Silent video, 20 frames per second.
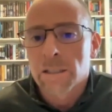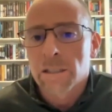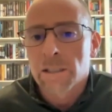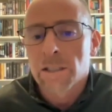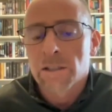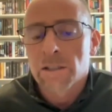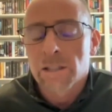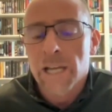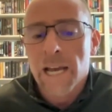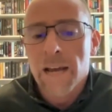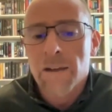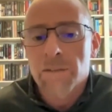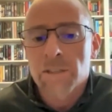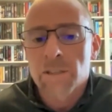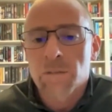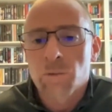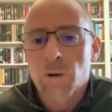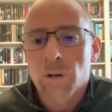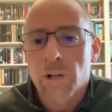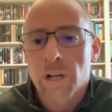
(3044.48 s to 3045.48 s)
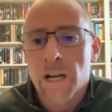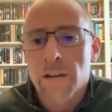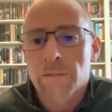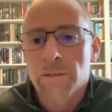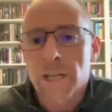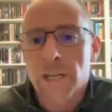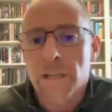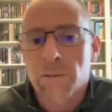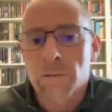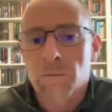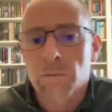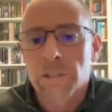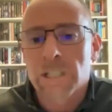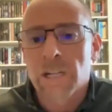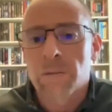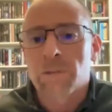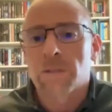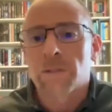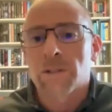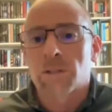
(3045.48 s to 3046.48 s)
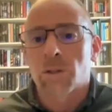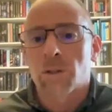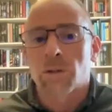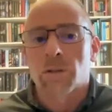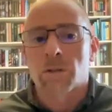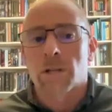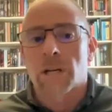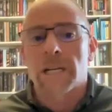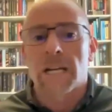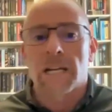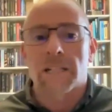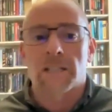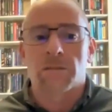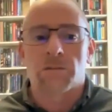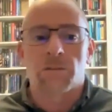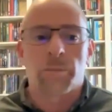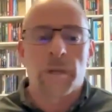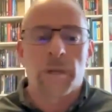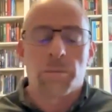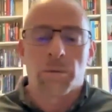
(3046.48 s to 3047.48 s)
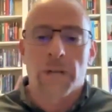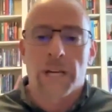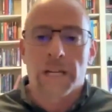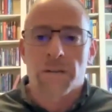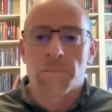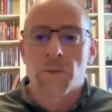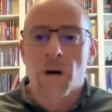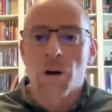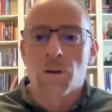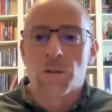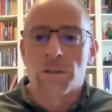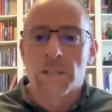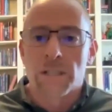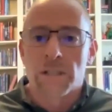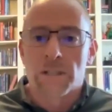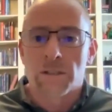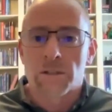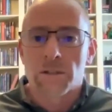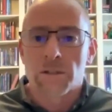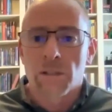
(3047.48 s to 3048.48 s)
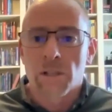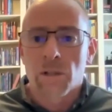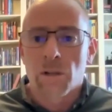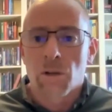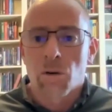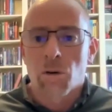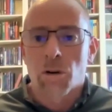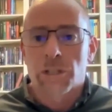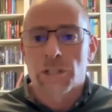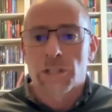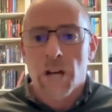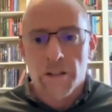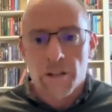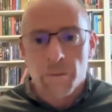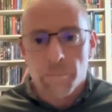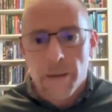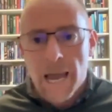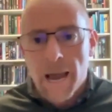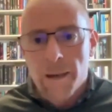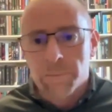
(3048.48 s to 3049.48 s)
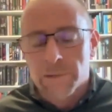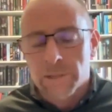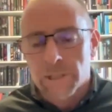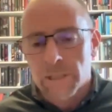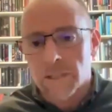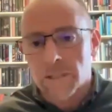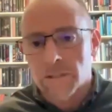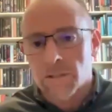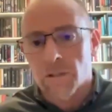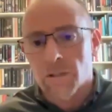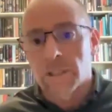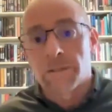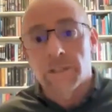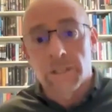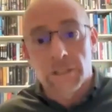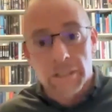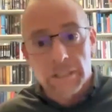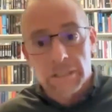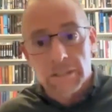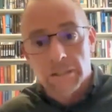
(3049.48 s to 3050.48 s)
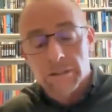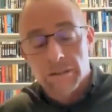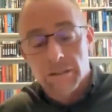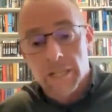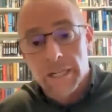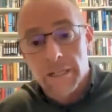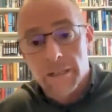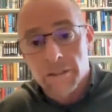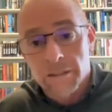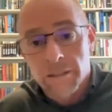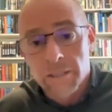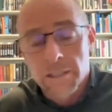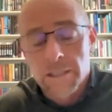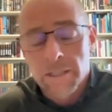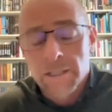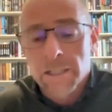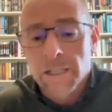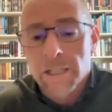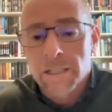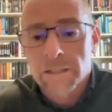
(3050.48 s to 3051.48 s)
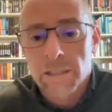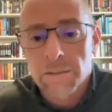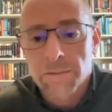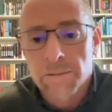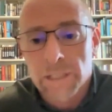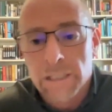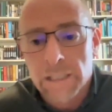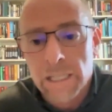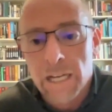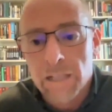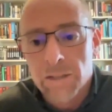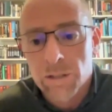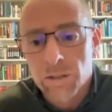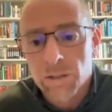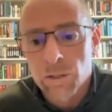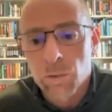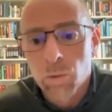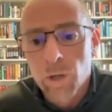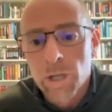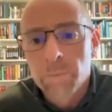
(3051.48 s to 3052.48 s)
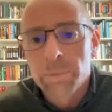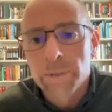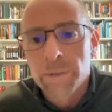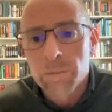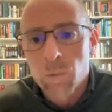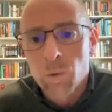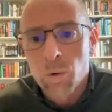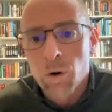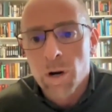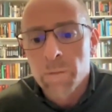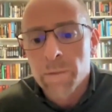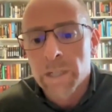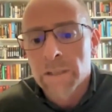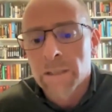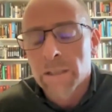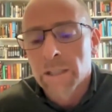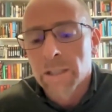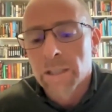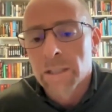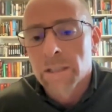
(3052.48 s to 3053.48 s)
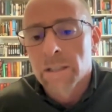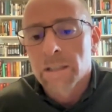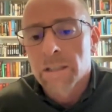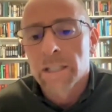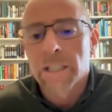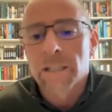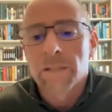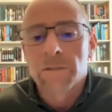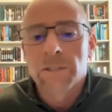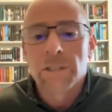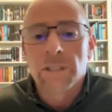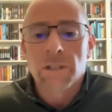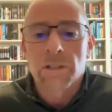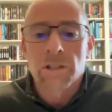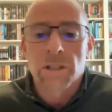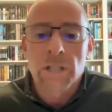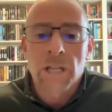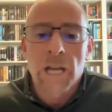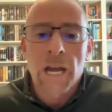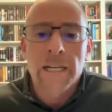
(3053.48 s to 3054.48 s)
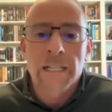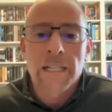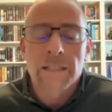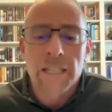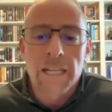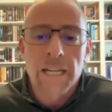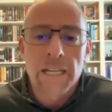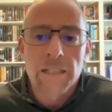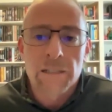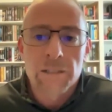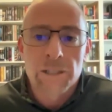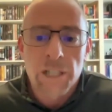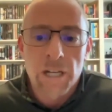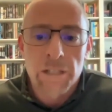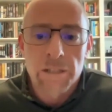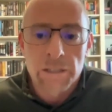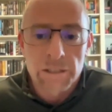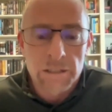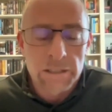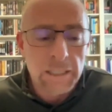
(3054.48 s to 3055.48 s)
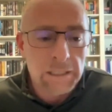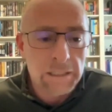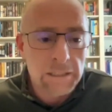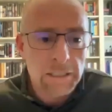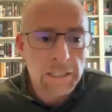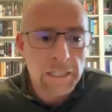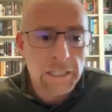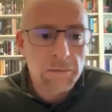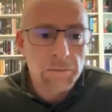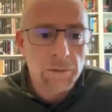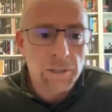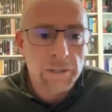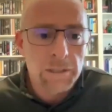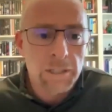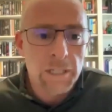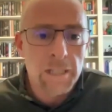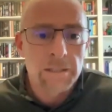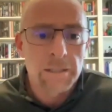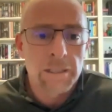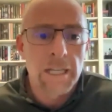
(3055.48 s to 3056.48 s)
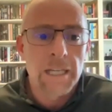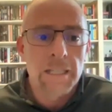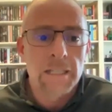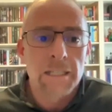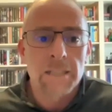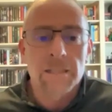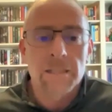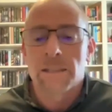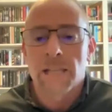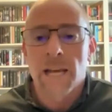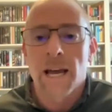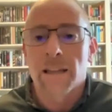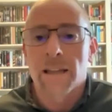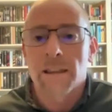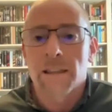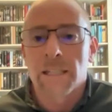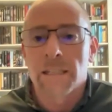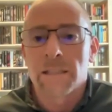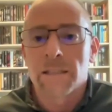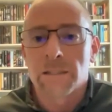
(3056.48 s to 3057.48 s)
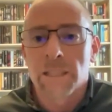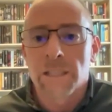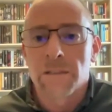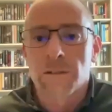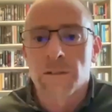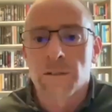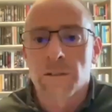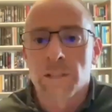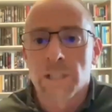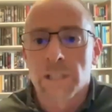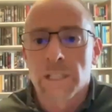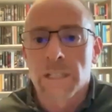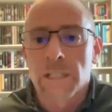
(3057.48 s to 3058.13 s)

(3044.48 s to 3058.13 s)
you know, they have some more kind of like redemptive historical connections with people like Moses or John the Baptist or even Jesus later and stuff like that. So there would be more. I mean, think of you know the line at the end of Judges 16 where it says, "In his death he delivered."